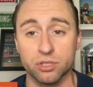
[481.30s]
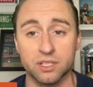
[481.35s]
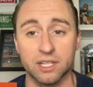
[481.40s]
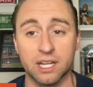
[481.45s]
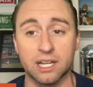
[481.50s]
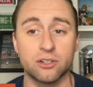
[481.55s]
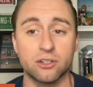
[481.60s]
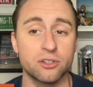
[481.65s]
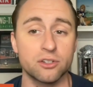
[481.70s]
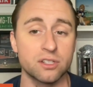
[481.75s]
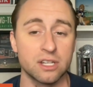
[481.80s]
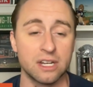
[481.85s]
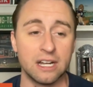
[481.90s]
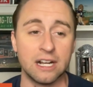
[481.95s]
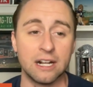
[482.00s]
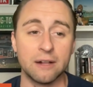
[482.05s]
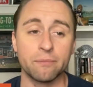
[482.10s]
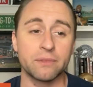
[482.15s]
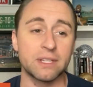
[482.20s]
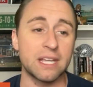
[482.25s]
Sanders.
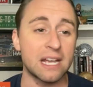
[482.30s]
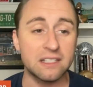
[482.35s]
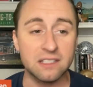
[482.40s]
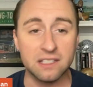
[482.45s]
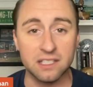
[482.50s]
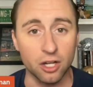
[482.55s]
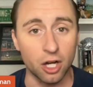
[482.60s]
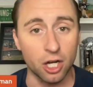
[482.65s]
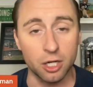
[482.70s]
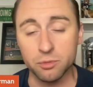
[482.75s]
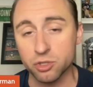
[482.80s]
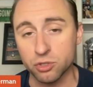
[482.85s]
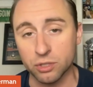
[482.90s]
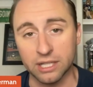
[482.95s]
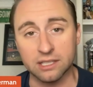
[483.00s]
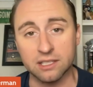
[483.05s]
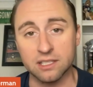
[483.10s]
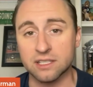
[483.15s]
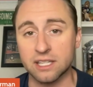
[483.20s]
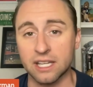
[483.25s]
Yes, the arm
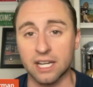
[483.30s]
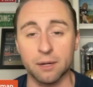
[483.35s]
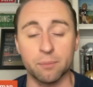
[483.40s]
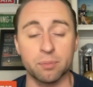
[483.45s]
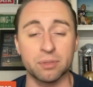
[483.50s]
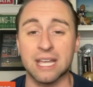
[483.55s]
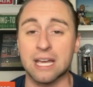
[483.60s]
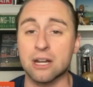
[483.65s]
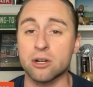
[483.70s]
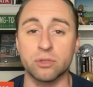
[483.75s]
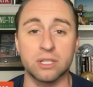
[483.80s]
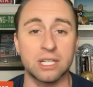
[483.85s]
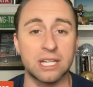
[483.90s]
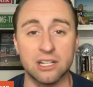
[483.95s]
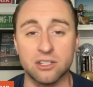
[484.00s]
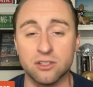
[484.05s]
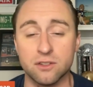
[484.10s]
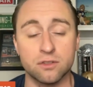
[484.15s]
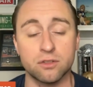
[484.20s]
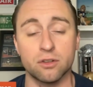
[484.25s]
strength is there, but that only
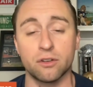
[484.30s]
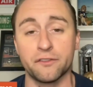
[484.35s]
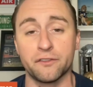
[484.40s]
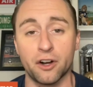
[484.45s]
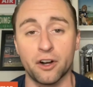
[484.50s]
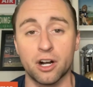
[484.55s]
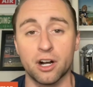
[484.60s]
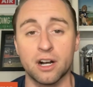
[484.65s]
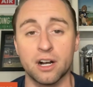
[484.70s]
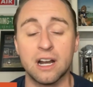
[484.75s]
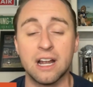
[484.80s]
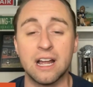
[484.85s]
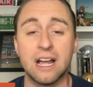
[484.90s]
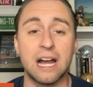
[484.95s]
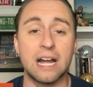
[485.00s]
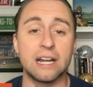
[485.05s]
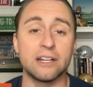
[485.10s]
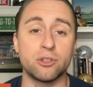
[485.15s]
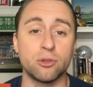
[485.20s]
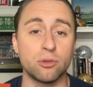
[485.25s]
gets you so far.
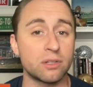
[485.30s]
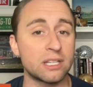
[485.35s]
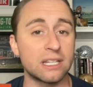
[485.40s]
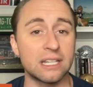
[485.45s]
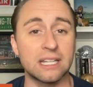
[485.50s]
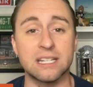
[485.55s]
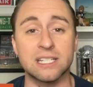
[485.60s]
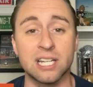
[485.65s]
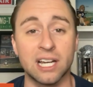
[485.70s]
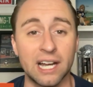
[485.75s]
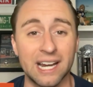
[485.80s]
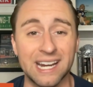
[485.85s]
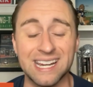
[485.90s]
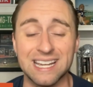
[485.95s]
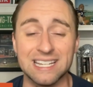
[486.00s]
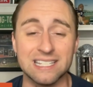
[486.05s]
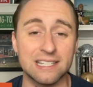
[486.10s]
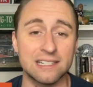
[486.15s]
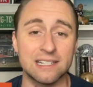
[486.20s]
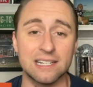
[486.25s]
I do think his height
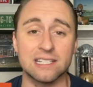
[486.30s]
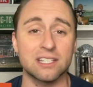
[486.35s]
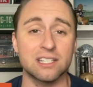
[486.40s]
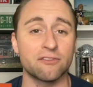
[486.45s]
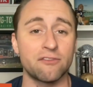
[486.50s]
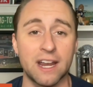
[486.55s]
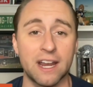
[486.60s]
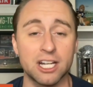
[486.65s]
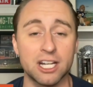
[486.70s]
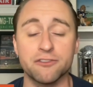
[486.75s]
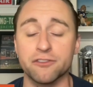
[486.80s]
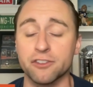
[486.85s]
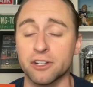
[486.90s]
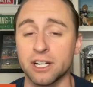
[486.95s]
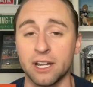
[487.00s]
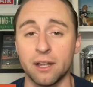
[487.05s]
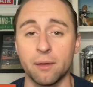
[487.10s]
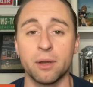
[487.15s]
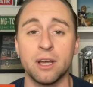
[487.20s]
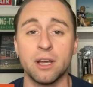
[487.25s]
is a disadvantage for
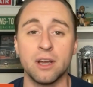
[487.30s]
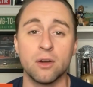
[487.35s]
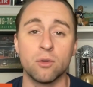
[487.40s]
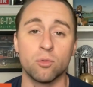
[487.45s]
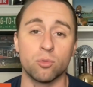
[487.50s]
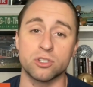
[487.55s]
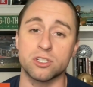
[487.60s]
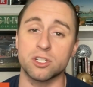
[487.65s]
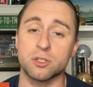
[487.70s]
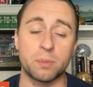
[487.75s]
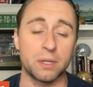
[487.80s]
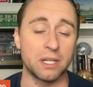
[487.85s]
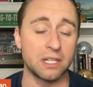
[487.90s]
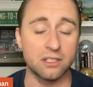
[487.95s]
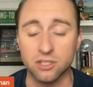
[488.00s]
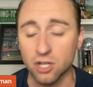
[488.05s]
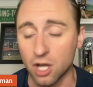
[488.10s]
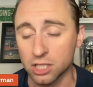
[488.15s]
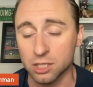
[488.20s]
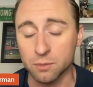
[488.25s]
him, which has been
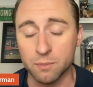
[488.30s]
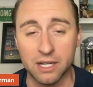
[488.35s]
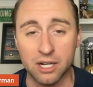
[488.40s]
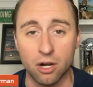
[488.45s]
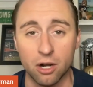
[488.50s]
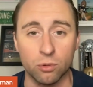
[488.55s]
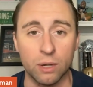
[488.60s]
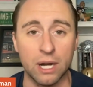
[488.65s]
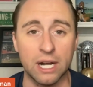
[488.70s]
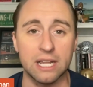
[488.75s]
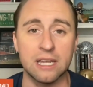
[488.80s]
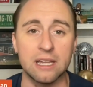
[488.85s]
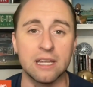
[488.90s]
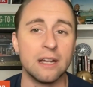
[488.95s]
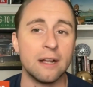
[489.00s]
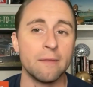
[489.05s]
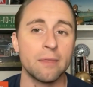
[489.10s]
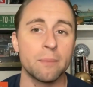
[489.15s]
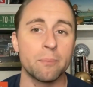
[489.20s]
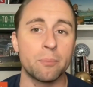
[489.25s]
talked about already.
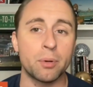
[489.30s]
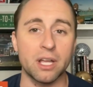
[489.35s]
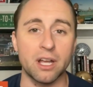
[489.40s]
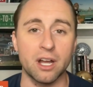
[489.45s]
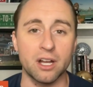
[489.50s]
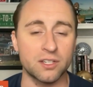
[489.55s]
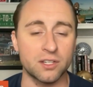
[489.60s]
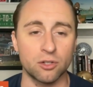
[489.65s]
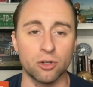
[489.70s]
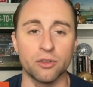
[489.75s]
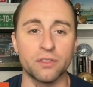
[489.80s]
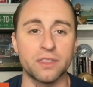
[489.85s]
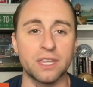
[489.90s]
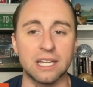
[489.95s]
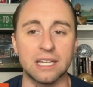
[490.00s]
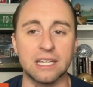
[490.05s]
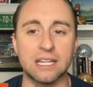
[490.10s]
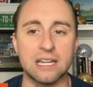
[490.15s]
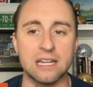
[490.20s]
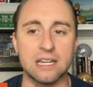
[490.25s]
But I also don't
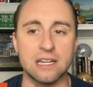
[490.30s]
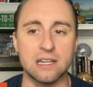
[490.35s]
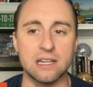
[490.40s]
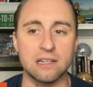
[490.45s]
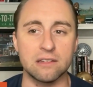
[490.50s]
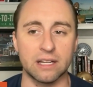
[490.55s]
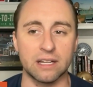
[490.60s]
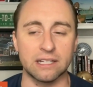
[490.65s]
think we